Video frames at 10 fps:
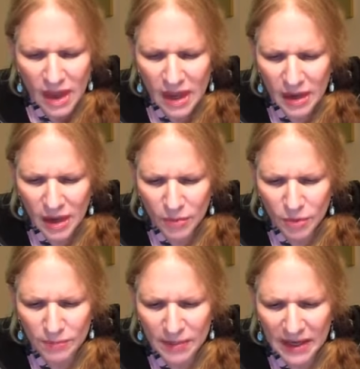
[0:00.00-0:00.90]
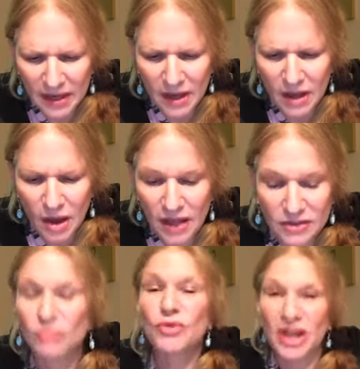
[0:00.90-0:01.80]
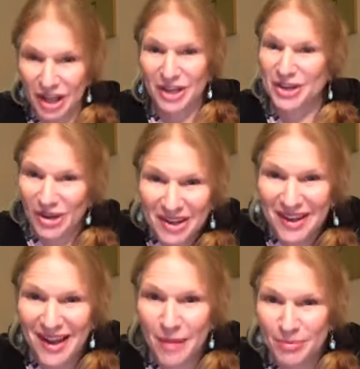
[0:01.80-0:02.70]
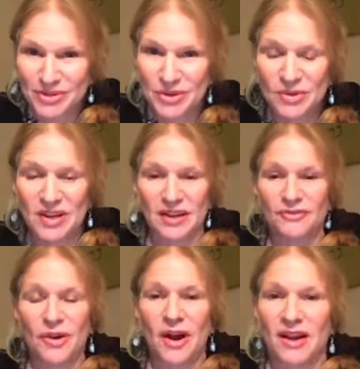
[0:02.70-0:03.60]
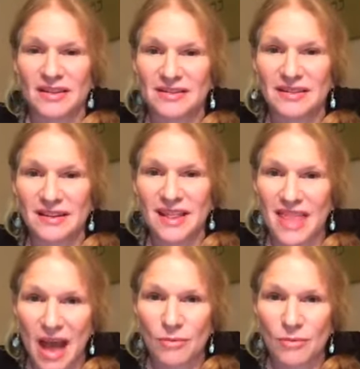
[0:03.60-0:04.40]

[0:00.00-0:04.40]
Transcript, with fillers: it, it would be, uh, it's a really good opportunity for us that